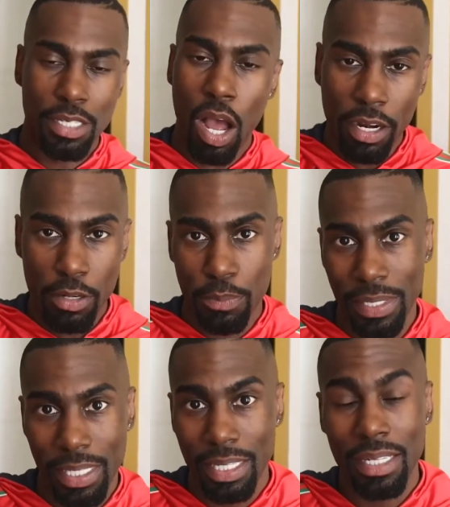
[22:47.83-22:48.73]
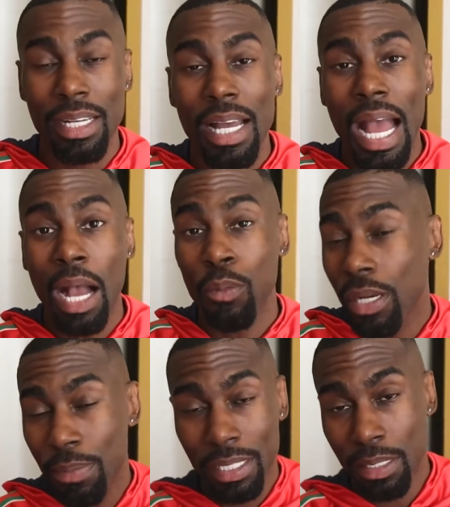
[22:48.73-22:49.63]
It's an honor to be here.
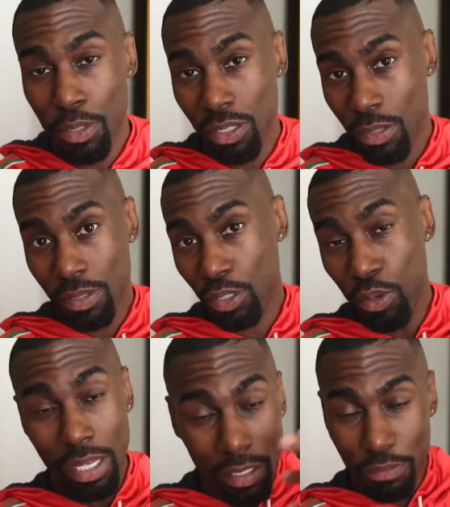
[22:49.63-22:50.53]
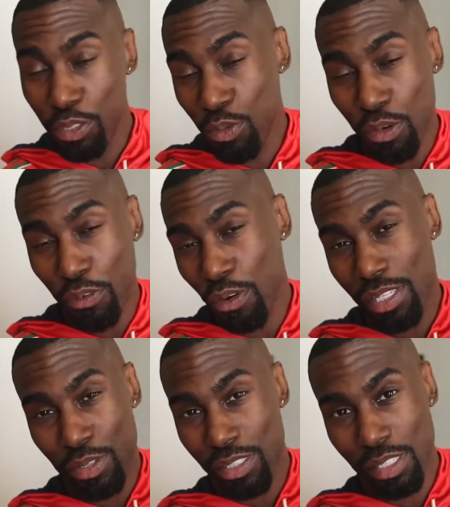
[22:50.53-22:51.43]
I want to be in community with you. If you are
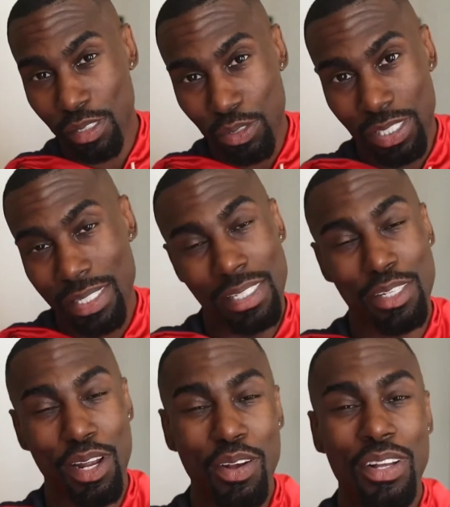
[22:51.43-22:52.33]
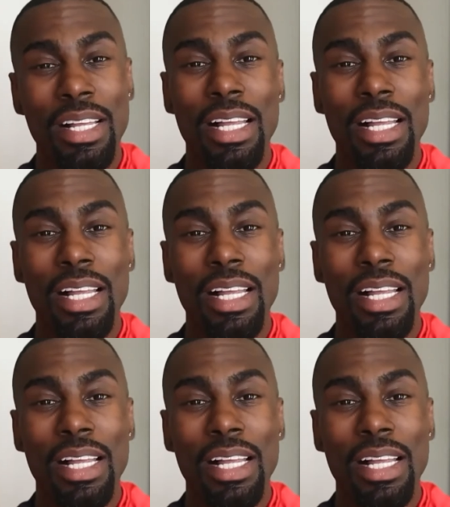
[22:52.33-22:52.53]
focused on solutions,